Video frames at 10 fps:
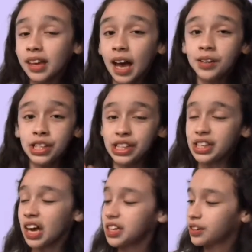I was
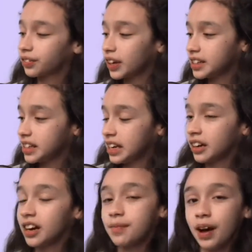just talking to our friends
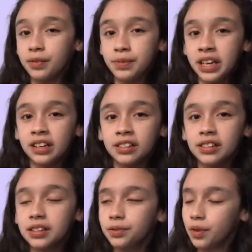here about
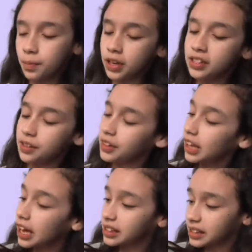obedience. What brings you with
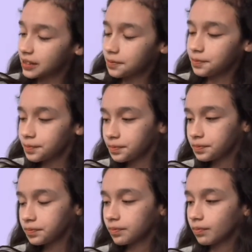us?
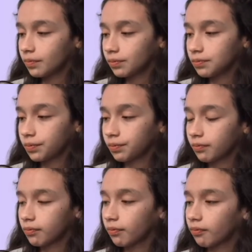Well, my
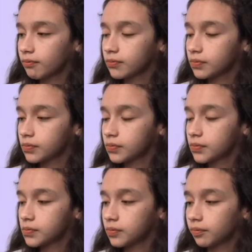dad told me to
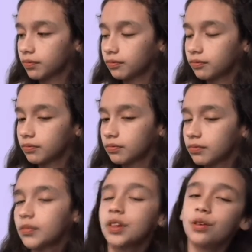throw out the
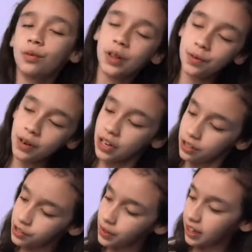trash. Well, then what are
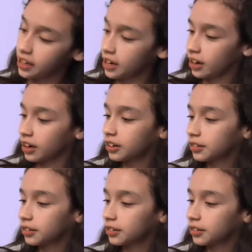you doing here?